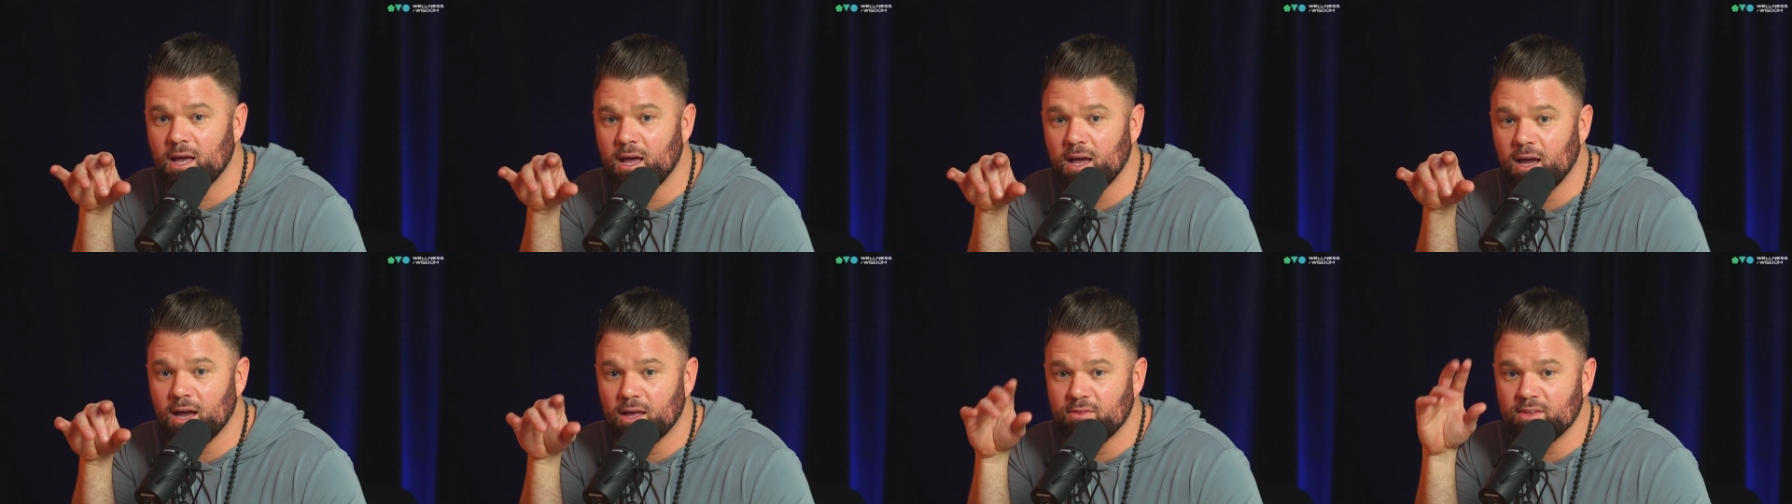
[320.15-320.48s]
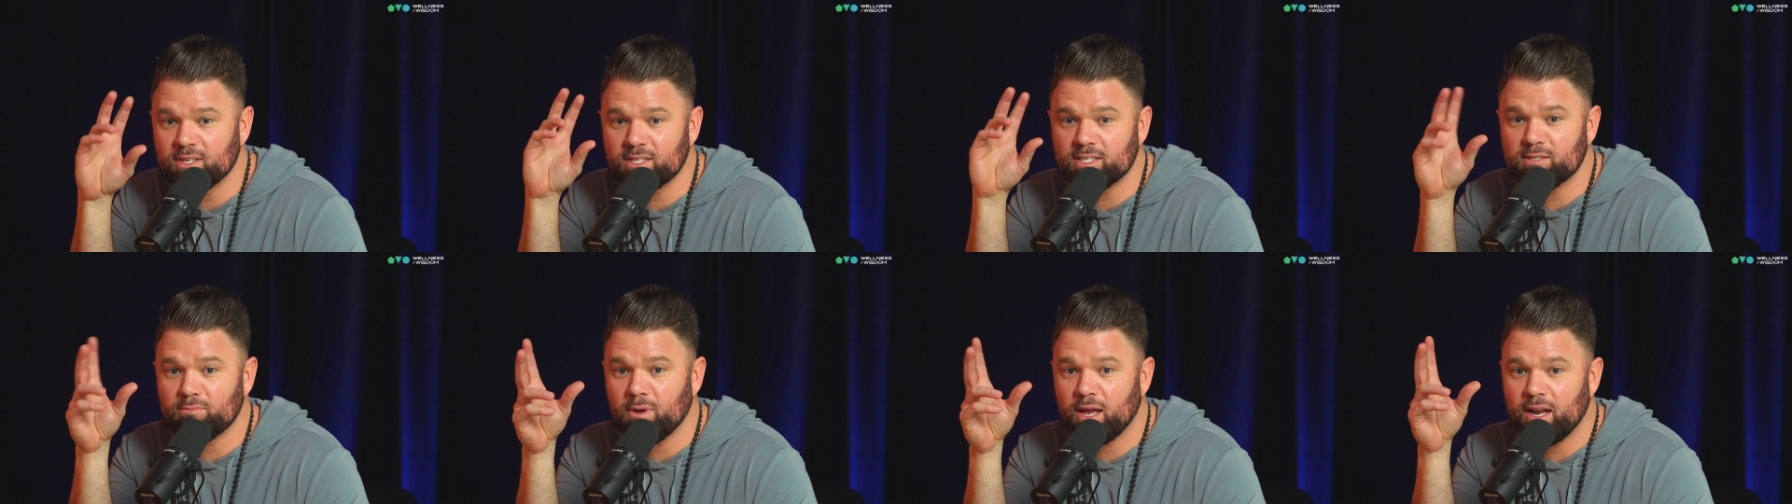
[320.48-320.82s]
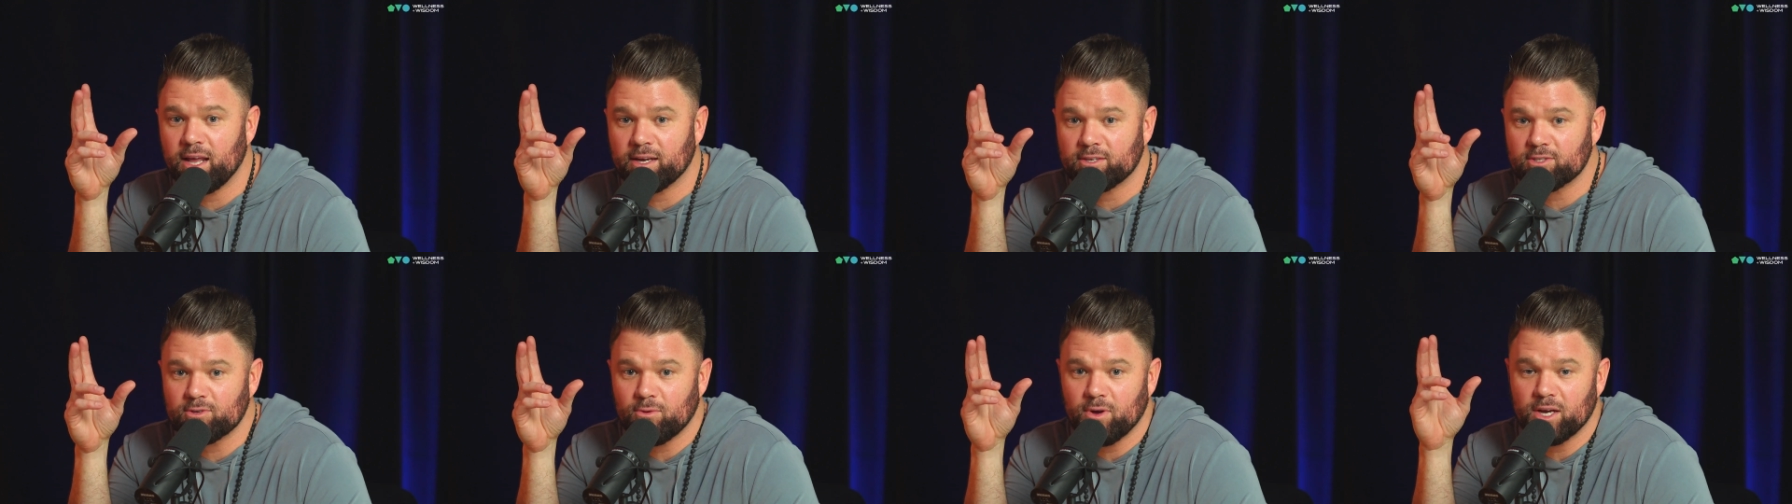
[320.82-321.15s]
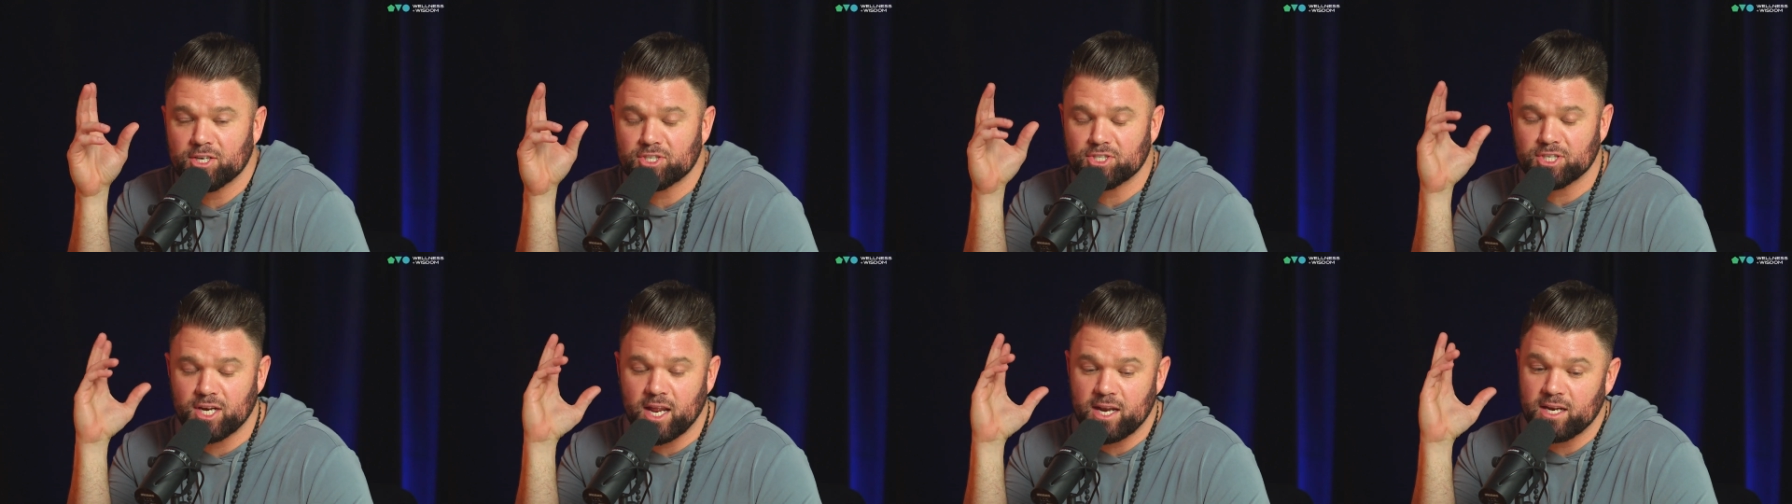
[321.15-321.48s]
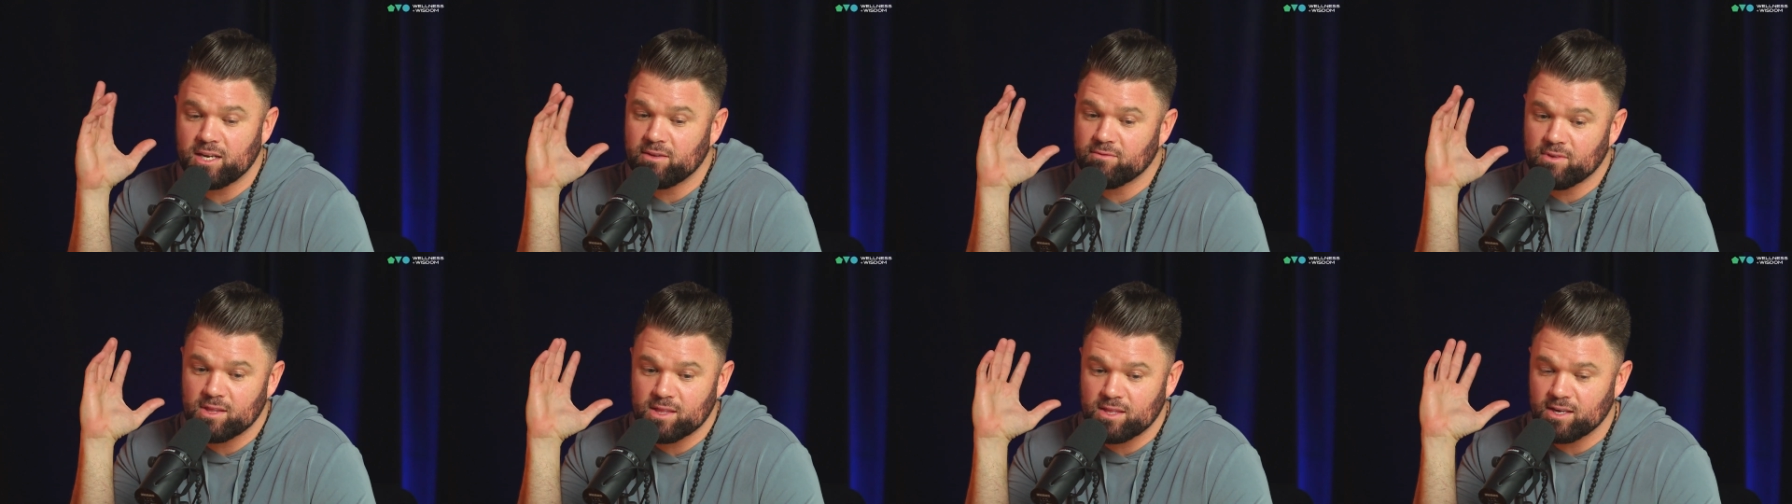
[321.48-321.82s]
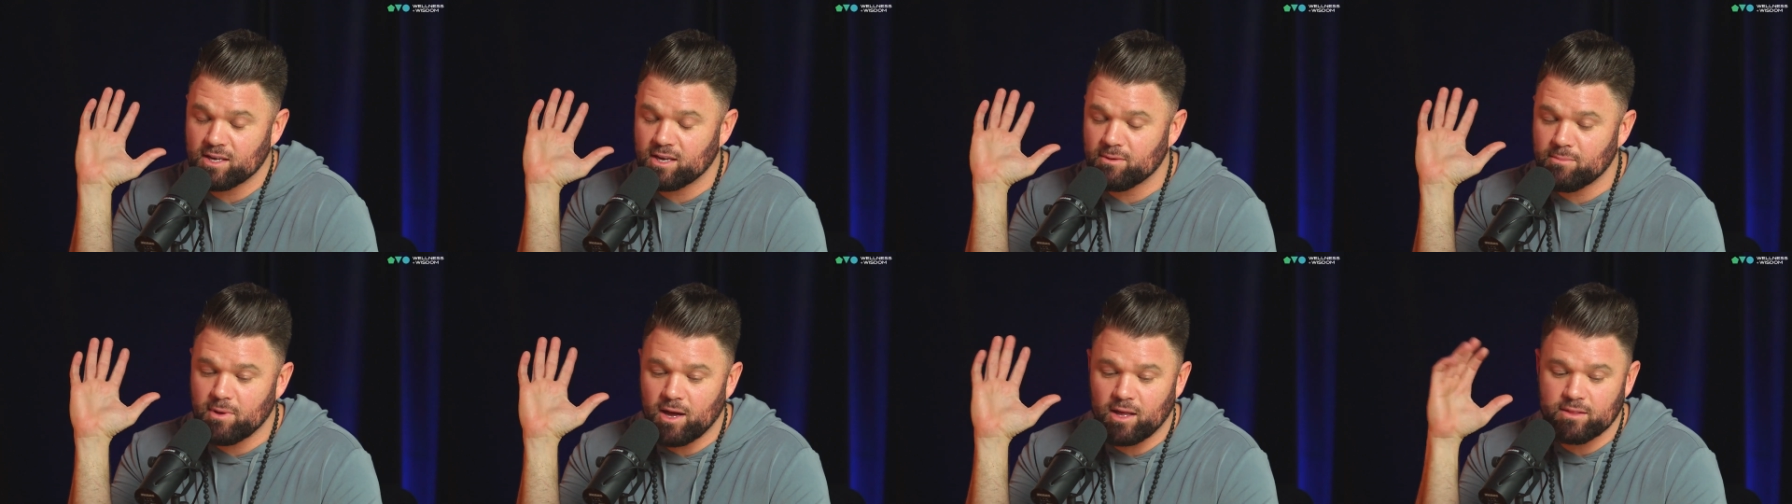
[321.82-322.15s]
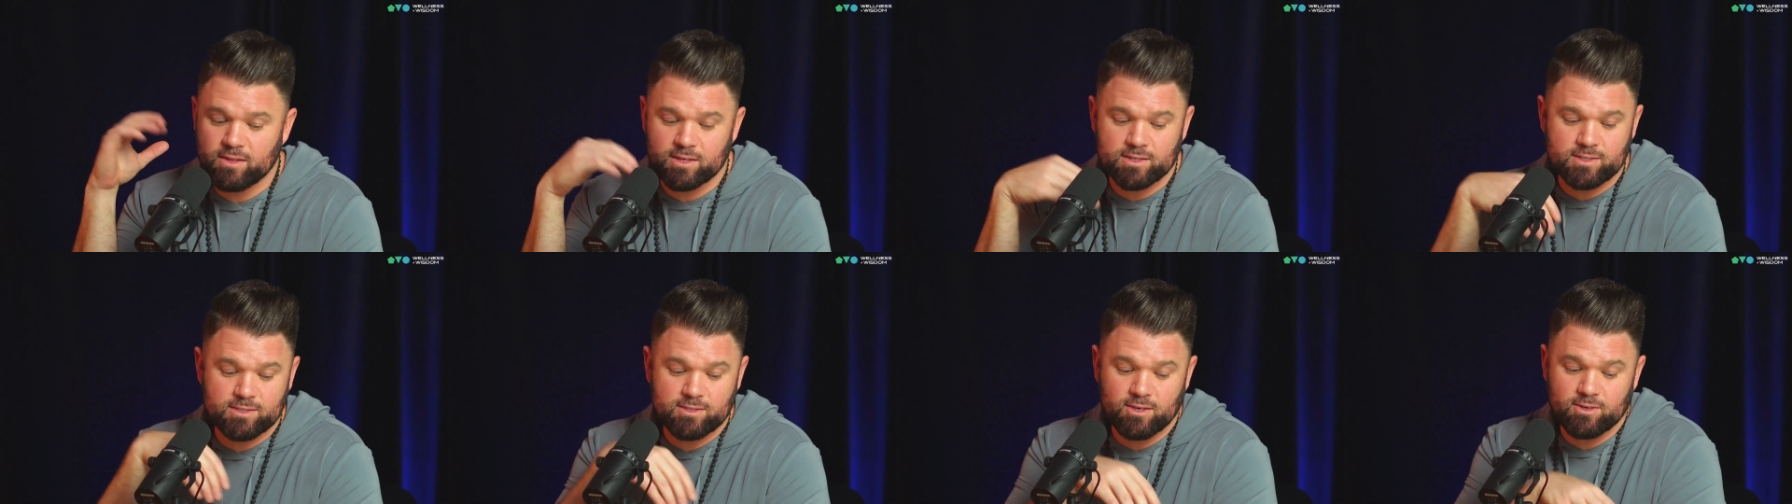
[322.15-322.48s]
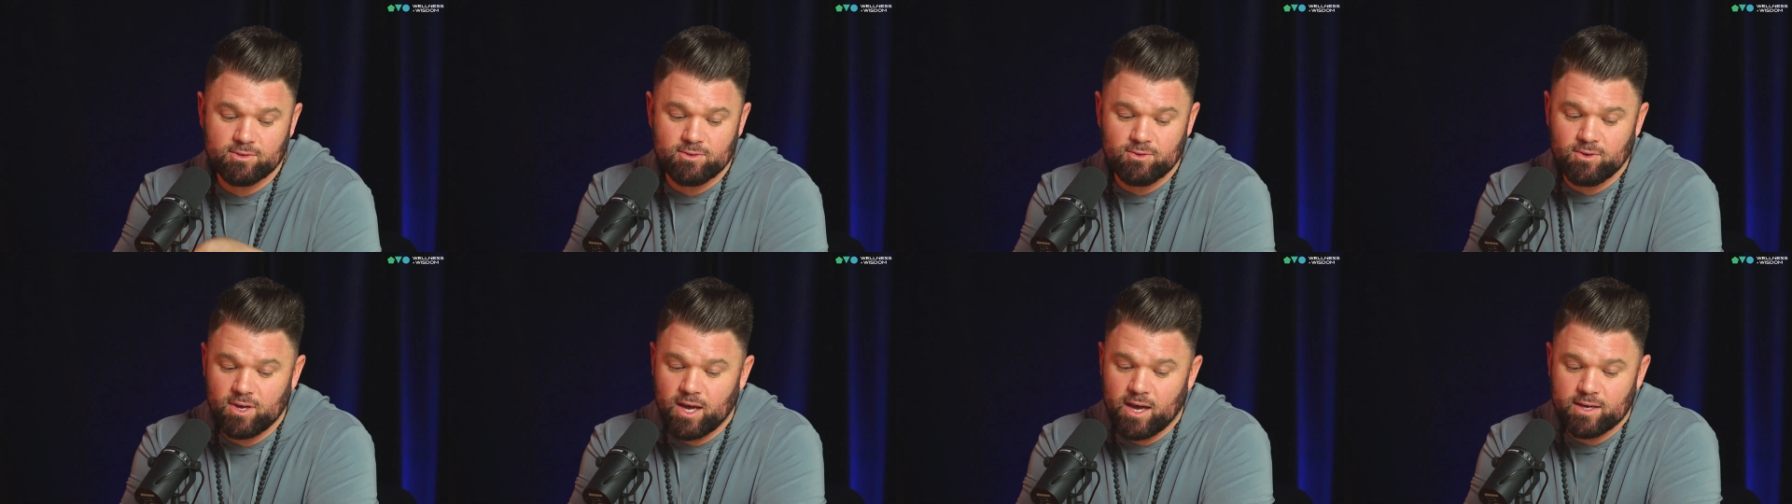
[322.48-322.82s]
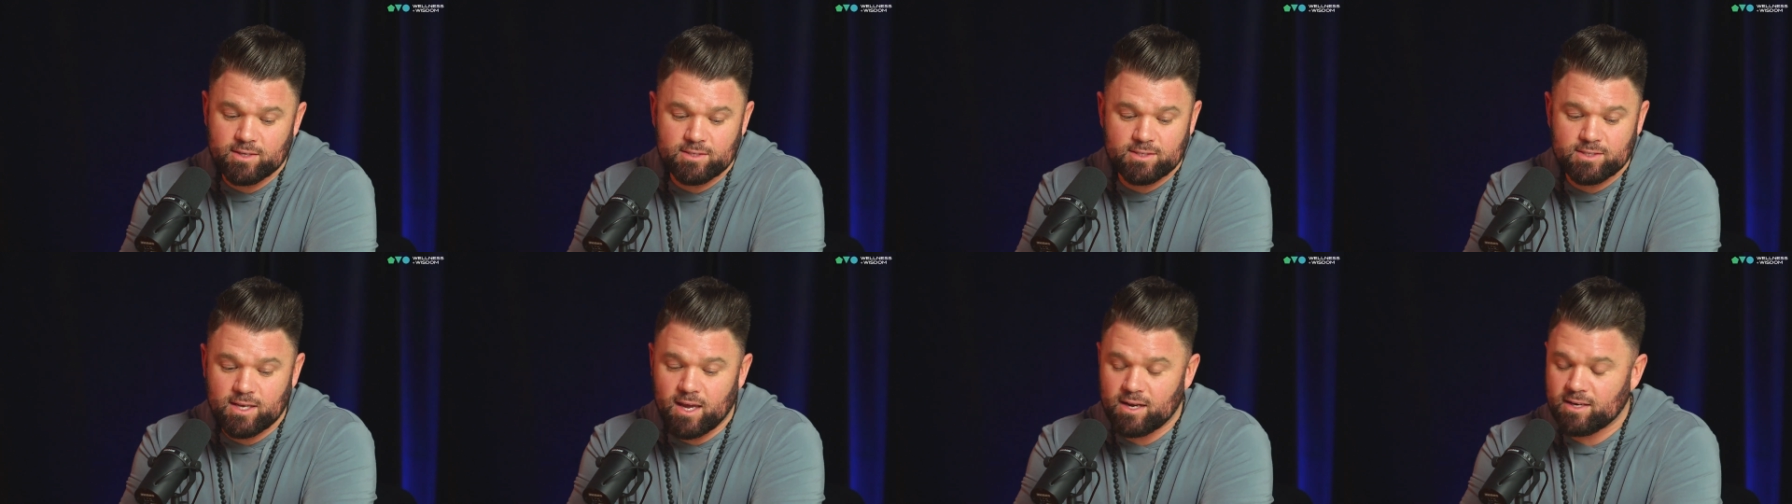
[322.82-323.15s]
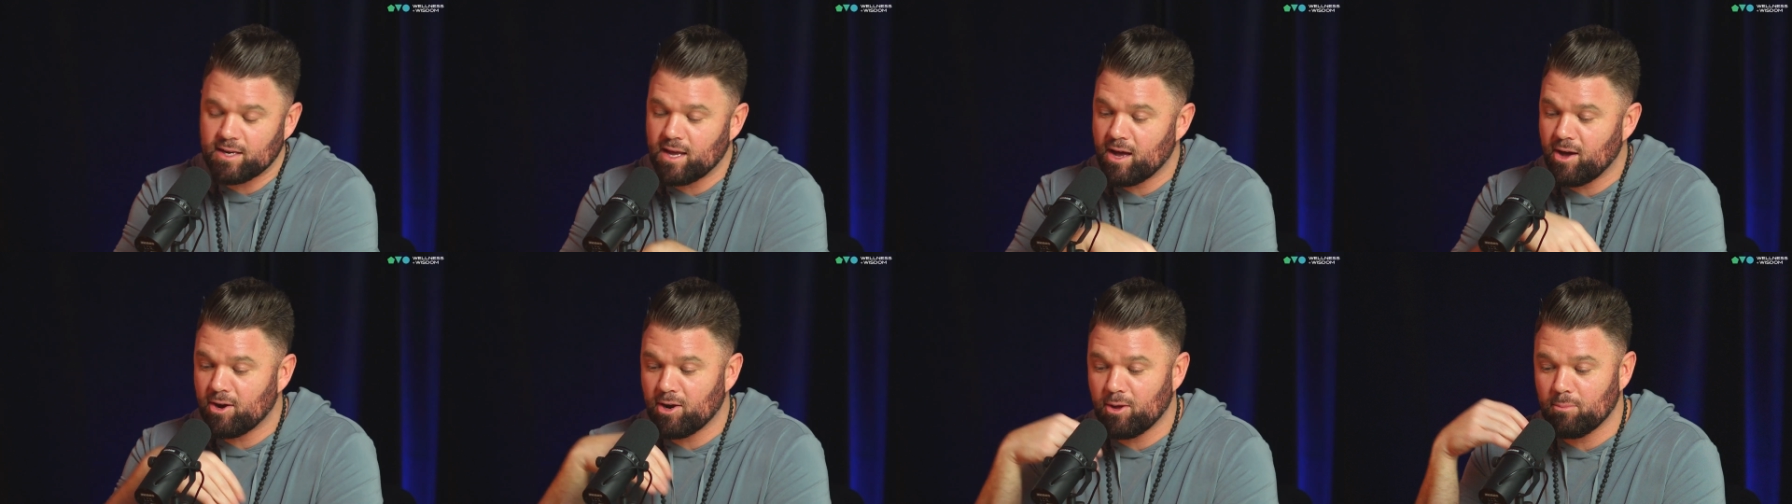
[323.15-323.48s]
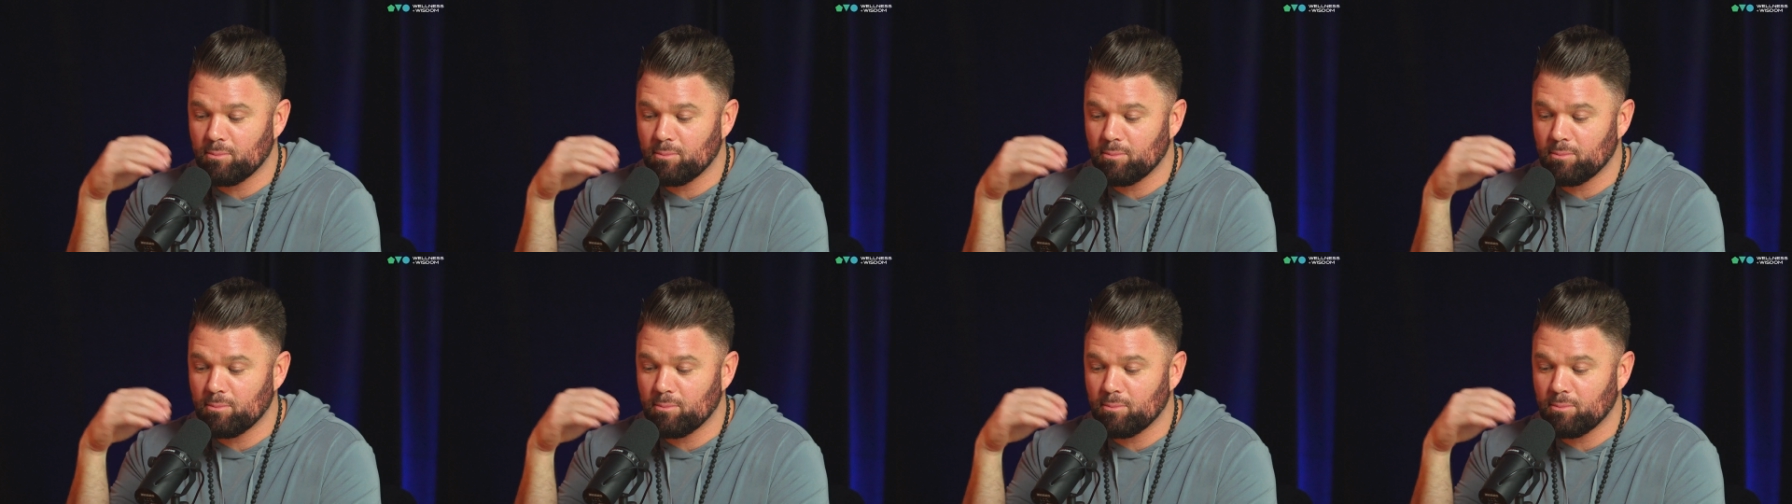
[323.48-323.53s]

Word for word: Mm. And this is my next question. I didn't even think about this till you guys sat down.